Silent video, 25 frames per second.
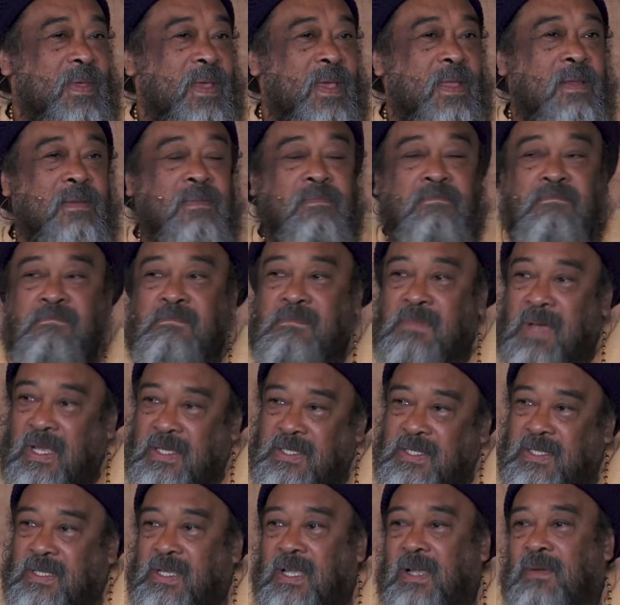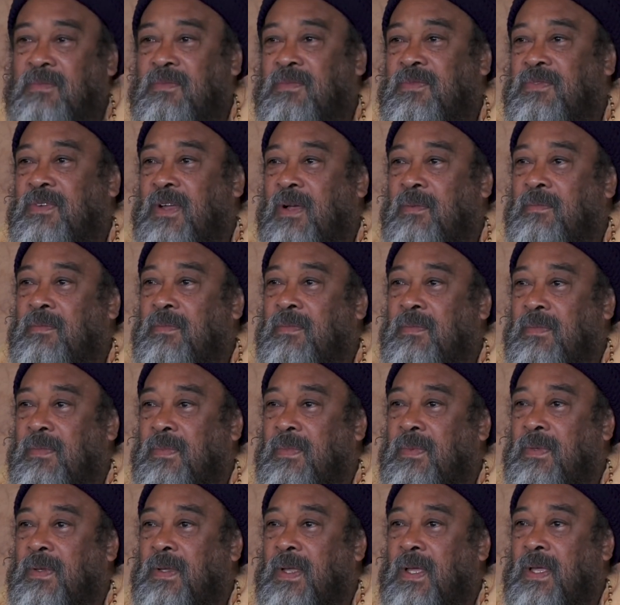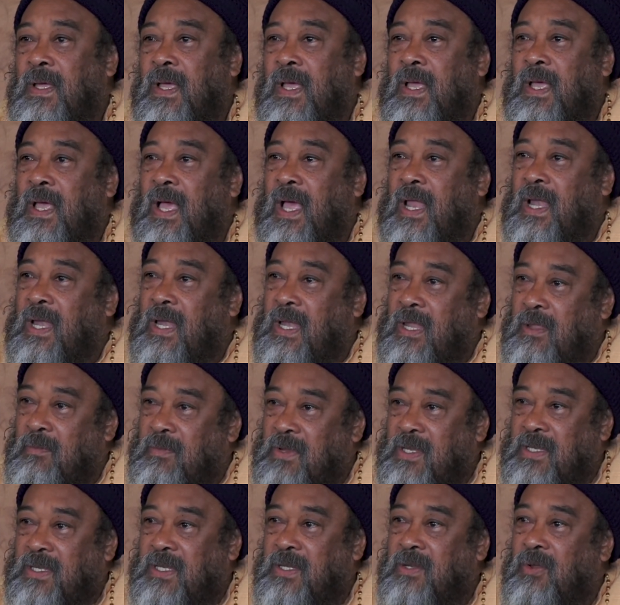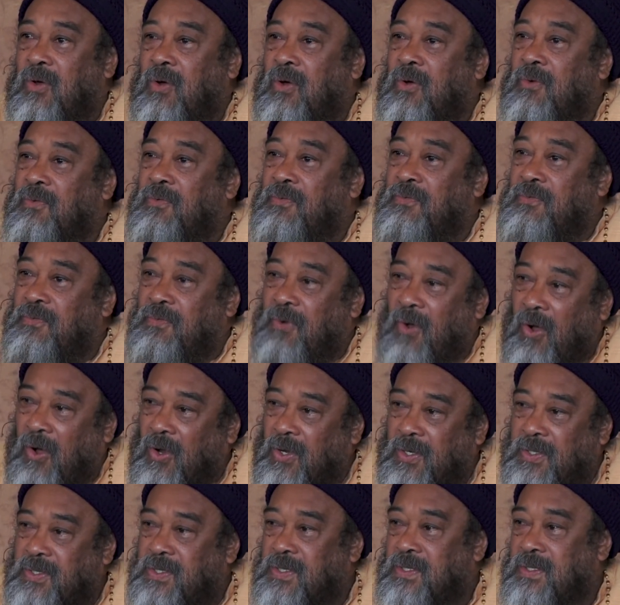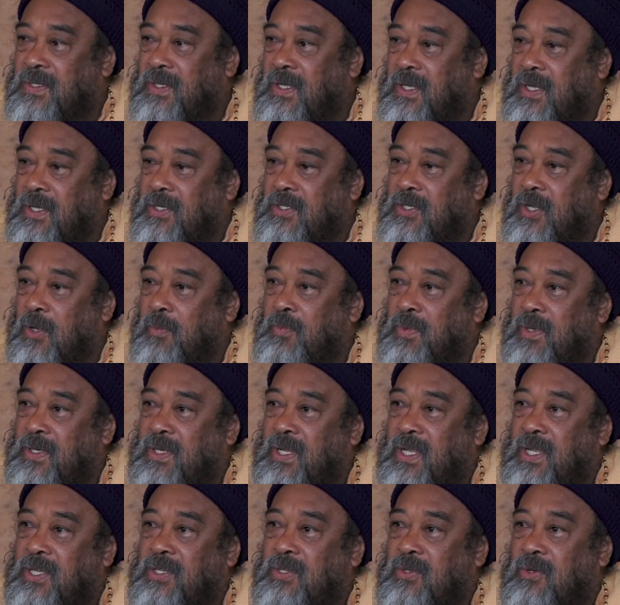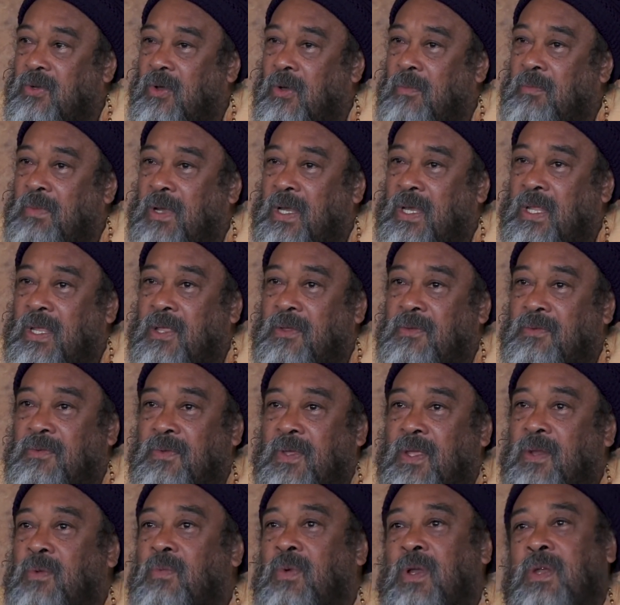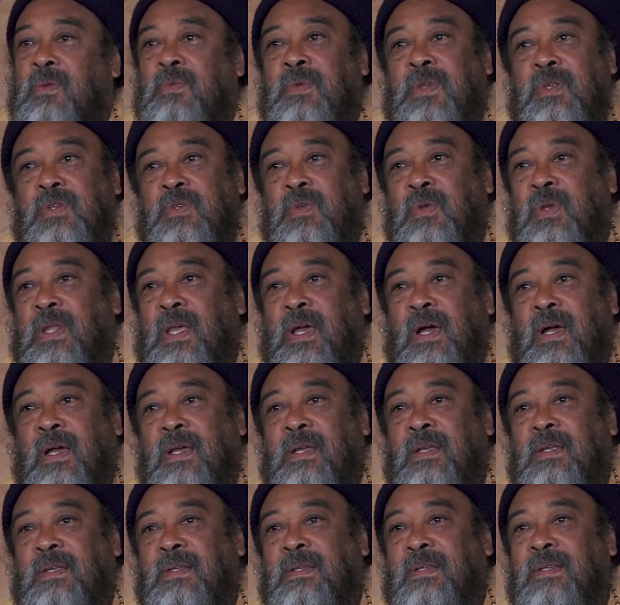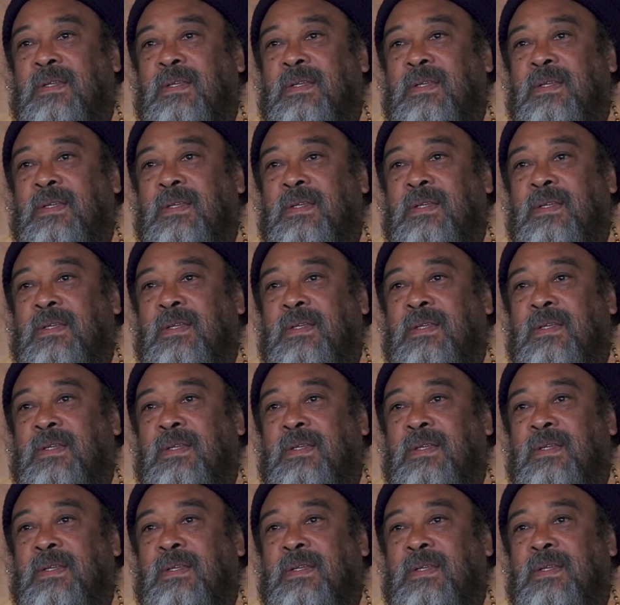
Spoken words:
It must come from a limited or false interpretation or belief in what we truly are.